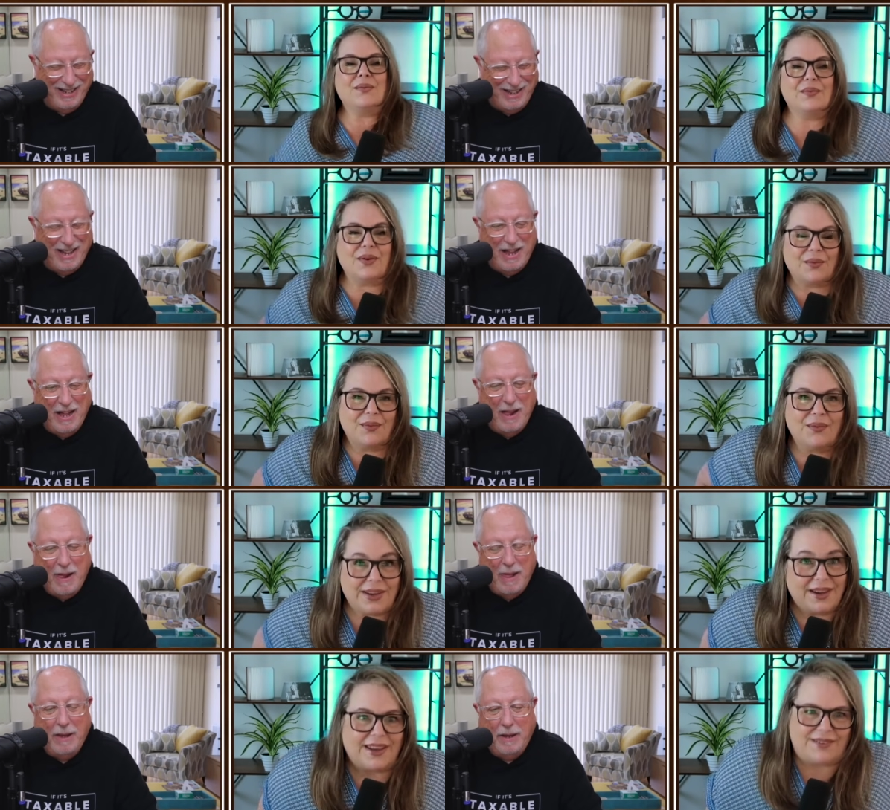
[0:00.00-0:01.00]
Speaker 1: but when we
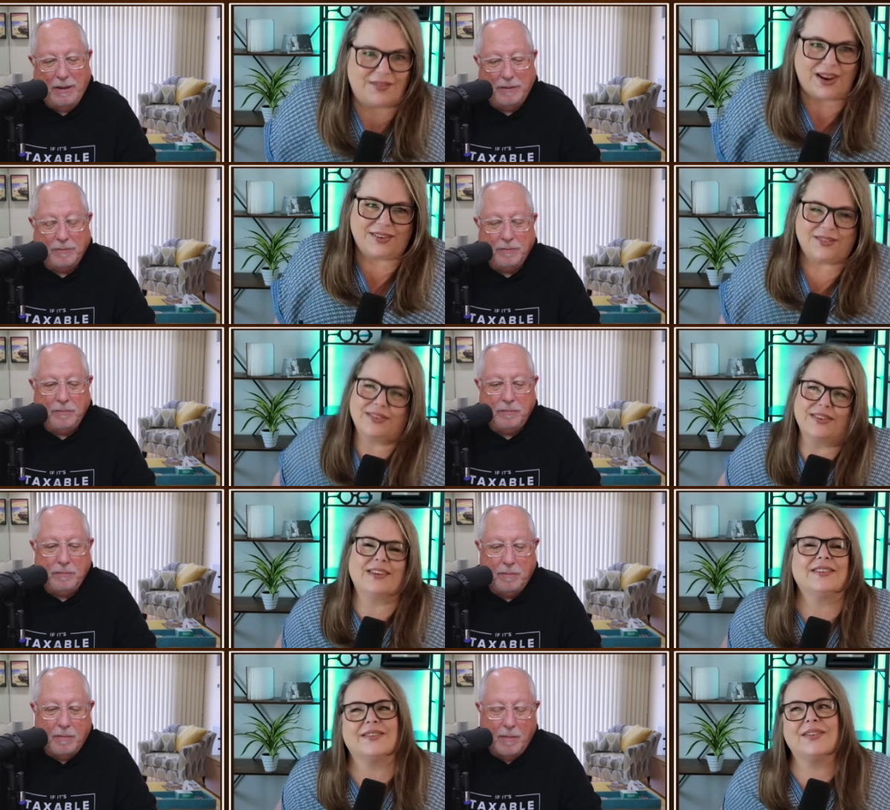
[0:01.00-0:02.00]
got fax
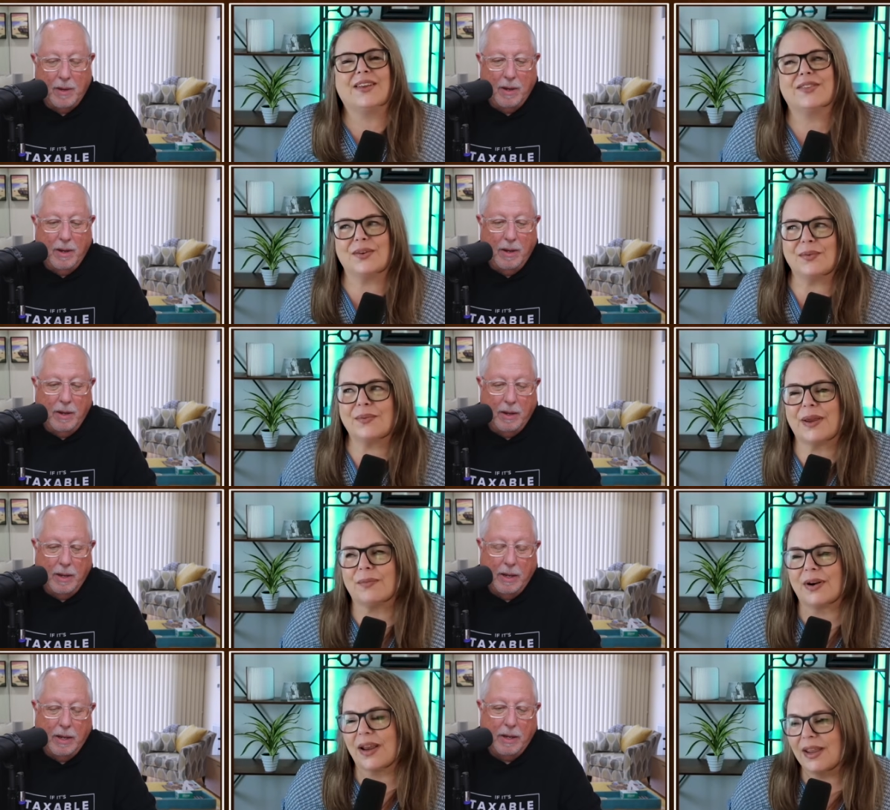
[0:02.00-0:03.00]
machines and we had thermal
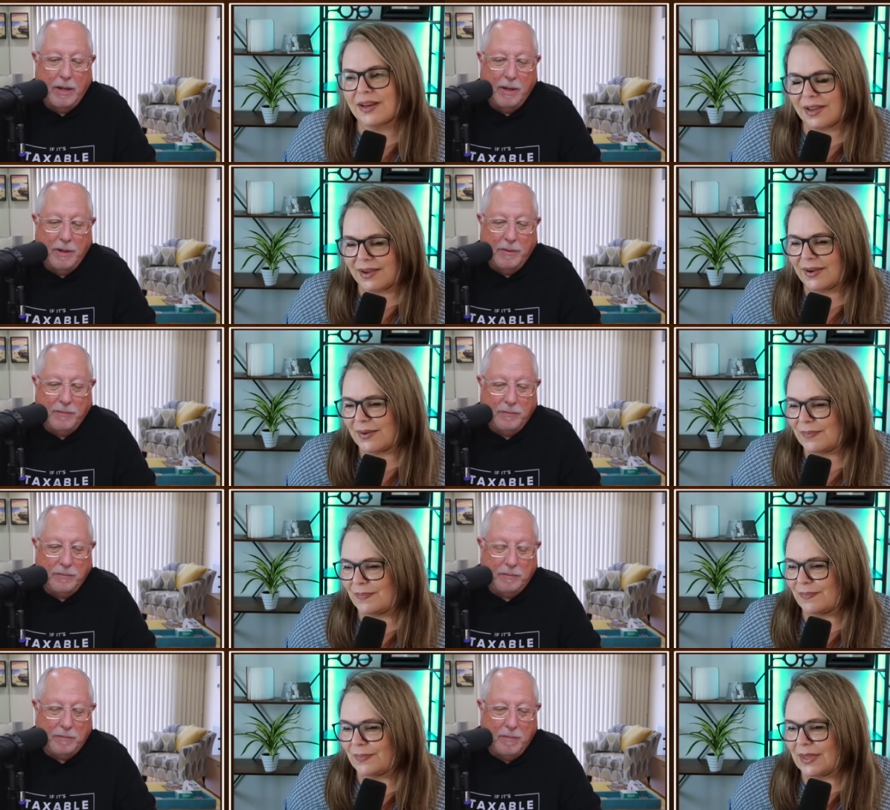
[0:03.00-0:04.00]
paper and um
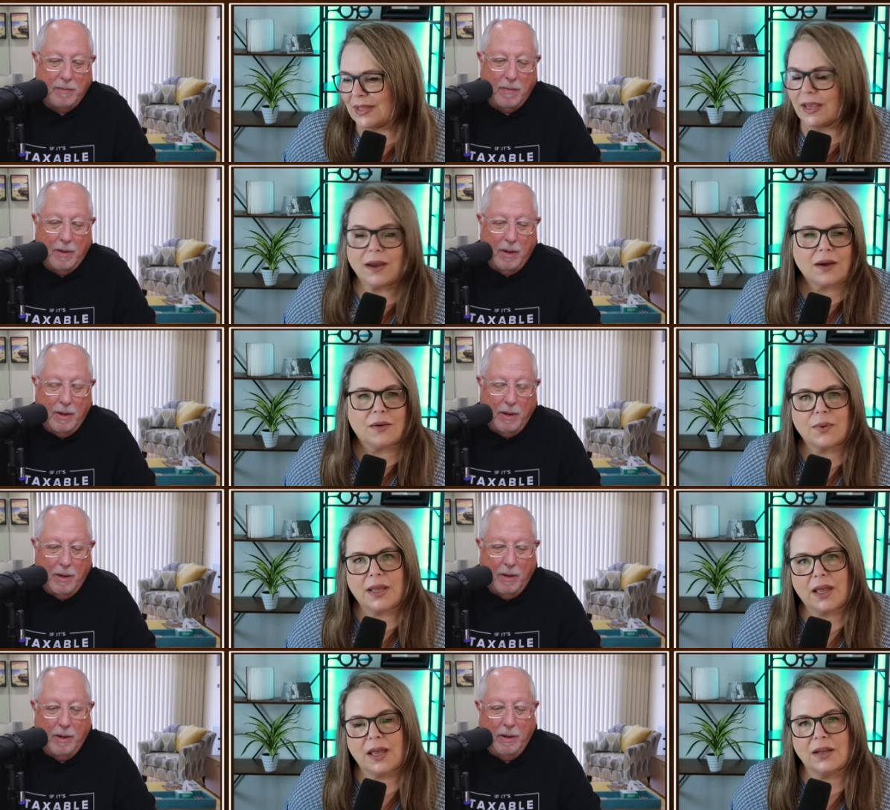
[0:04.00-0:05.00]
yeah we
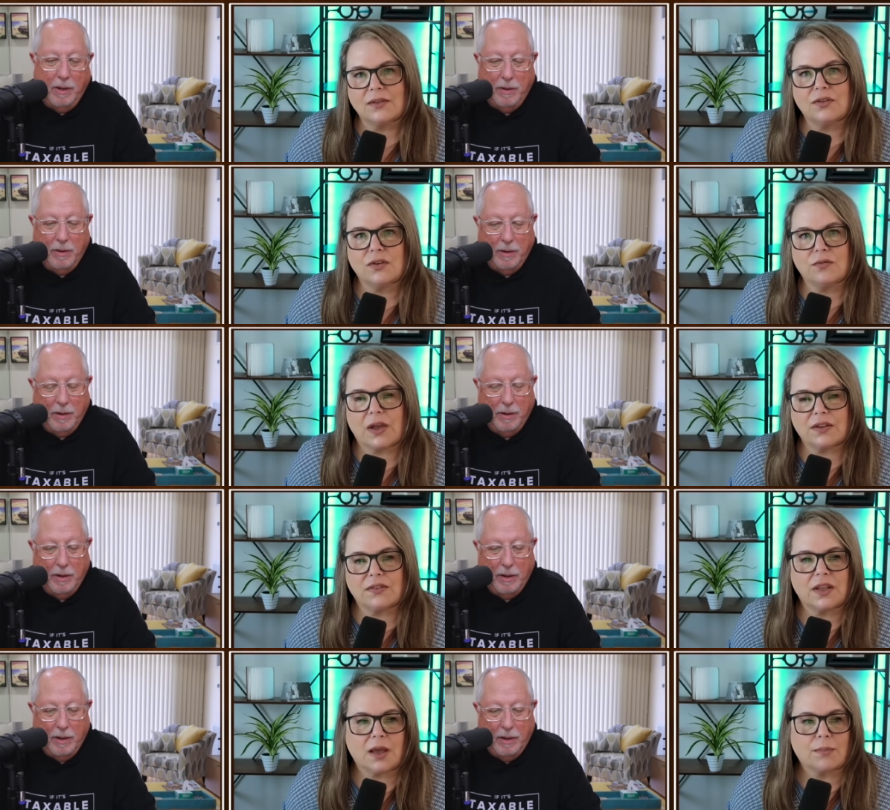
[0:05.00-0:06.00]
had to fax
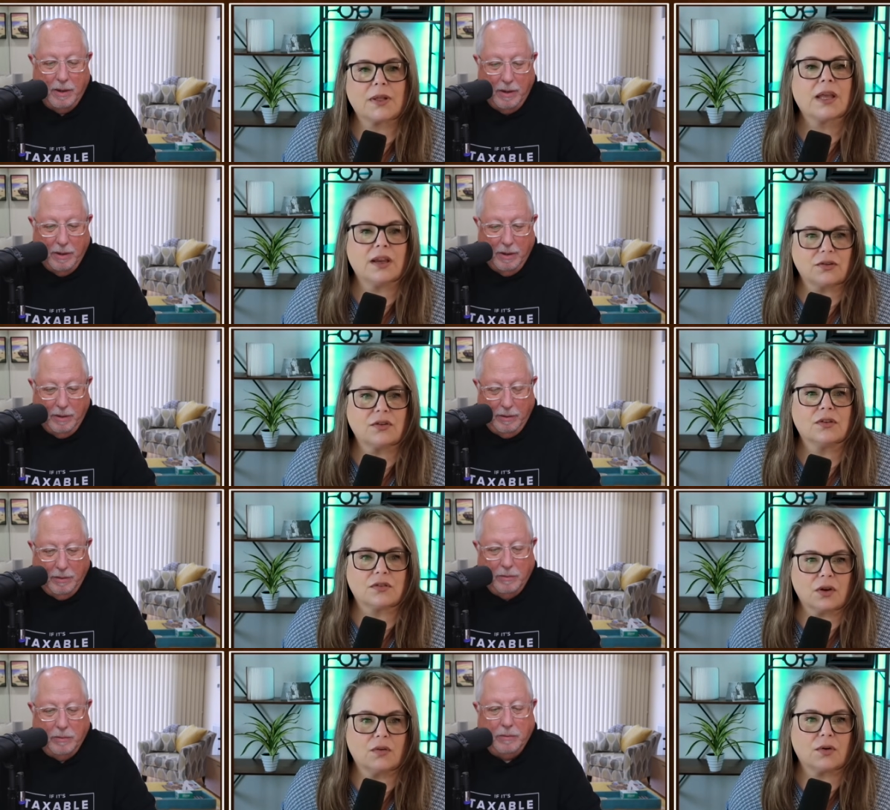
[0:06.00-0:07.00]
the applications
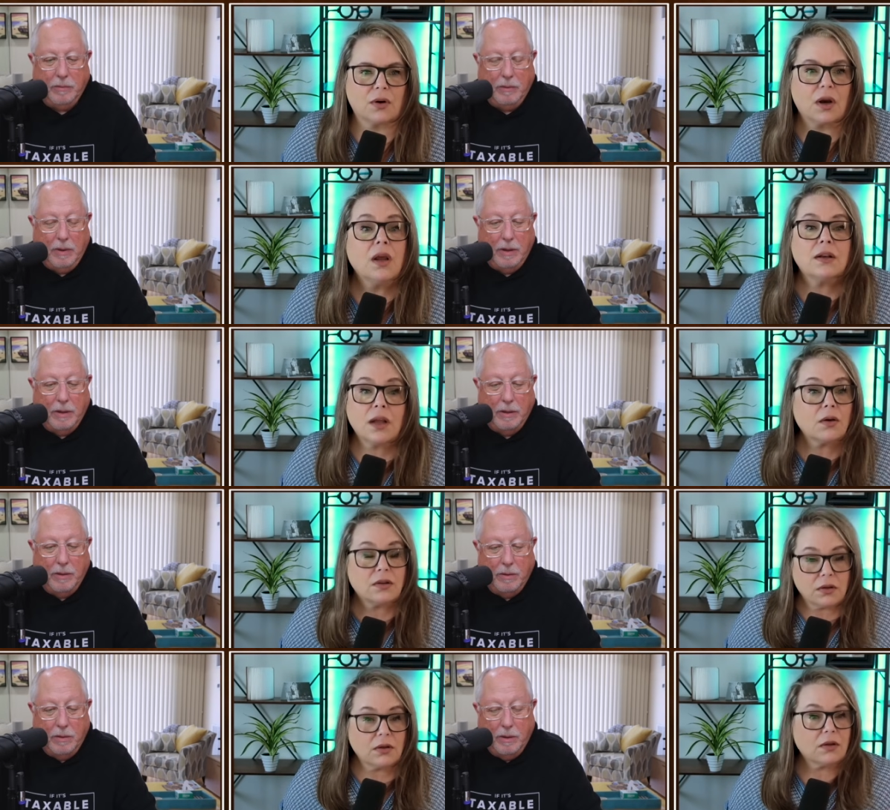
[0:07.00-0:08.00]
over now
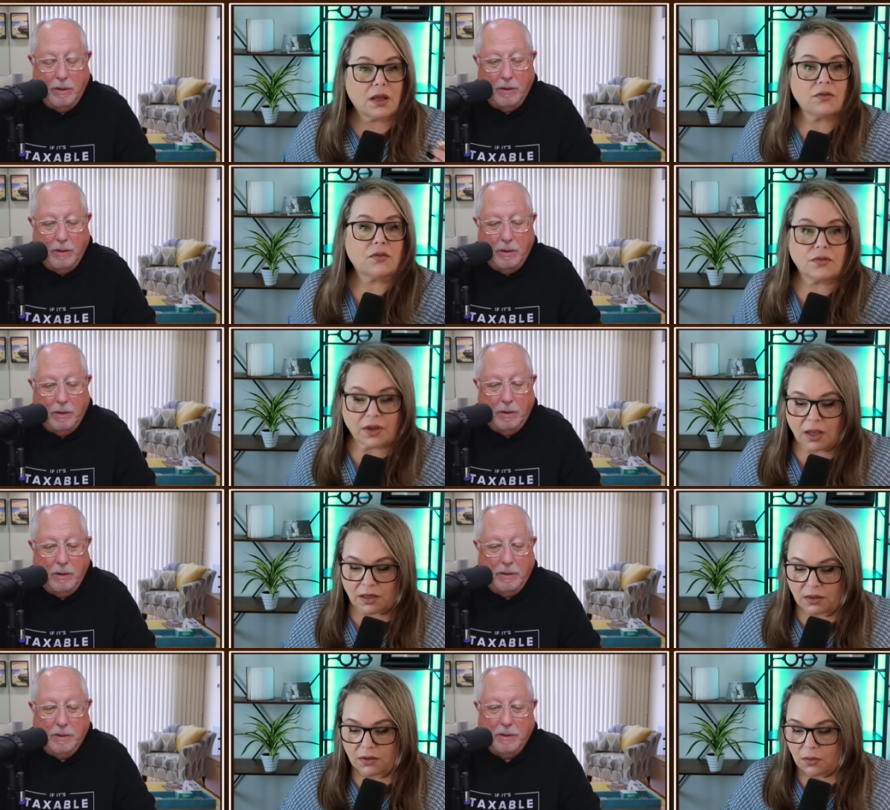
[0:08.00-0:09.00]
as you said
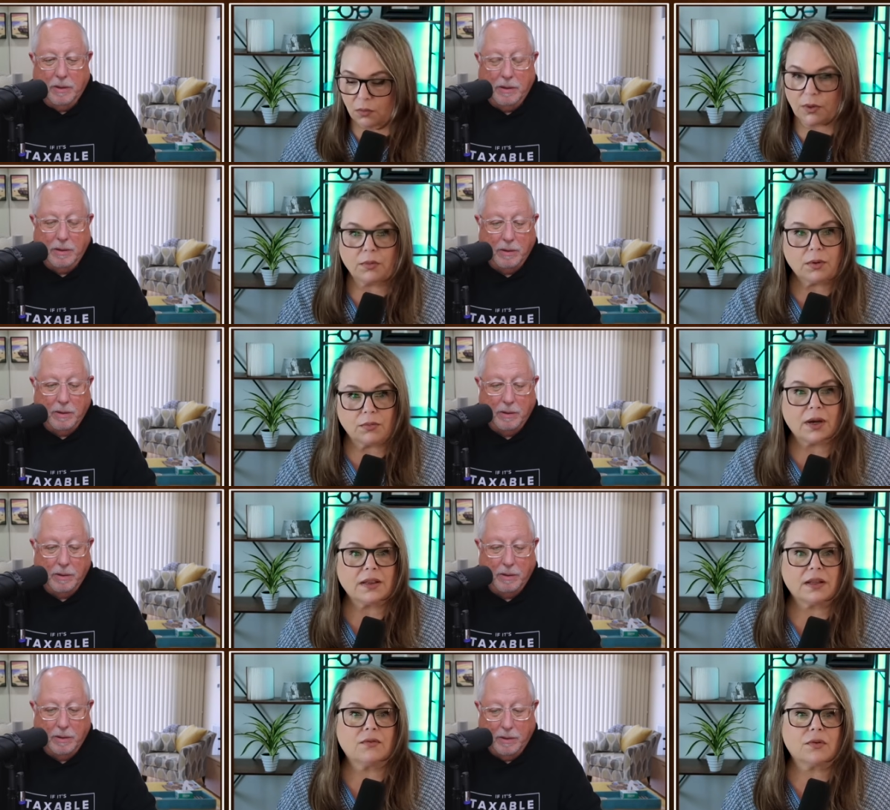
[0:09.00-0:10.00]
we would write
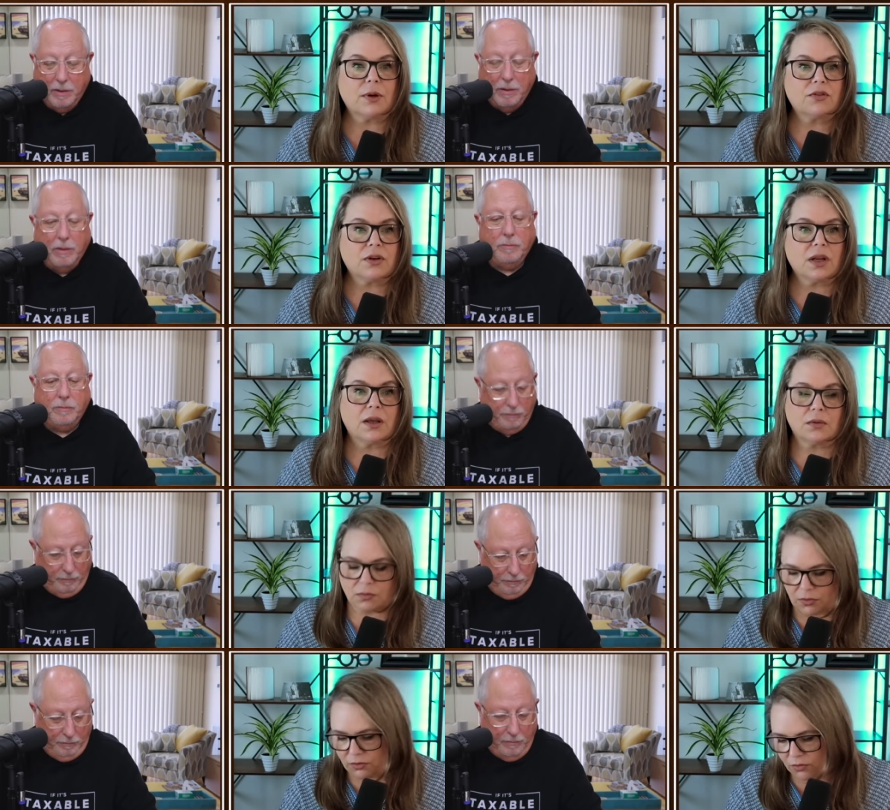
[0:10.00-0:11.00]
the information down
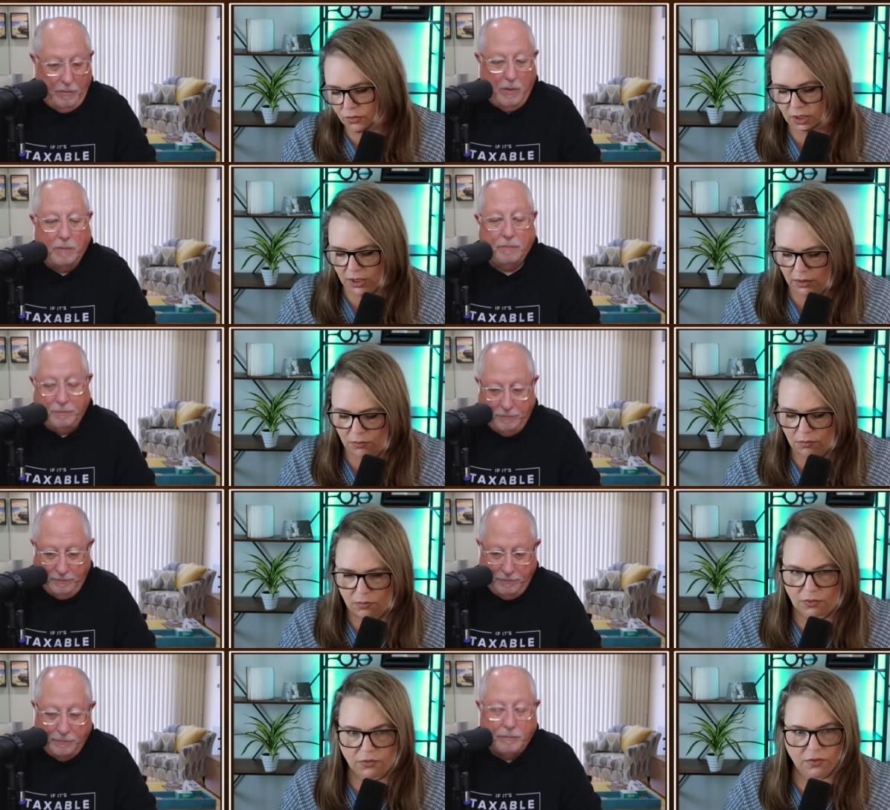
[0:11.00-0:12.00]
what's your name mm-hmm.
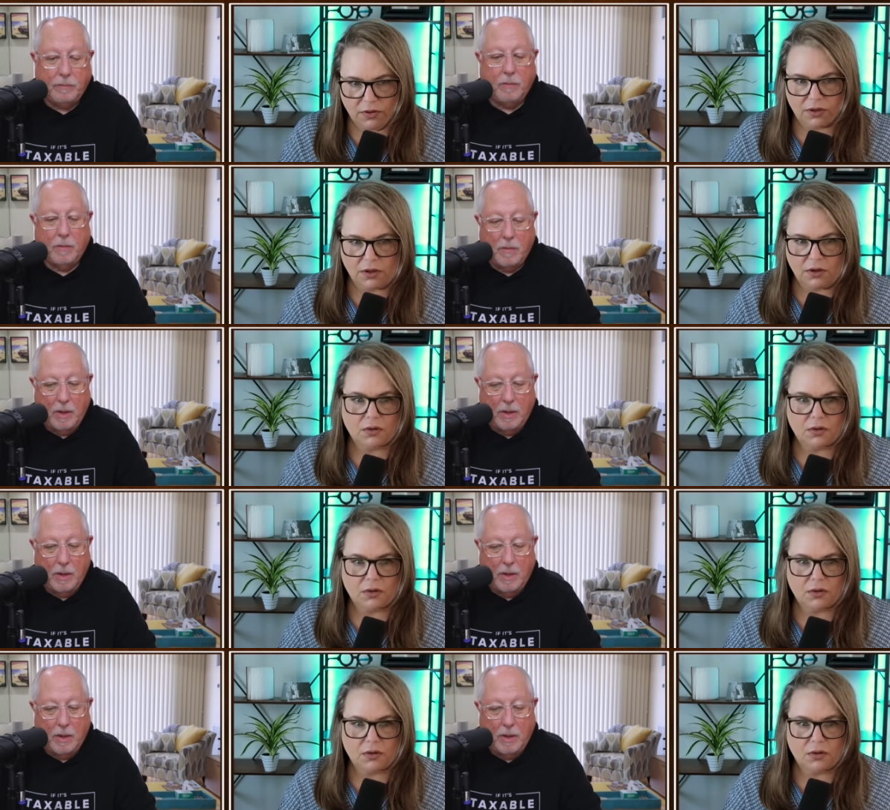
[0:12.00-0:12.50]
what's it you know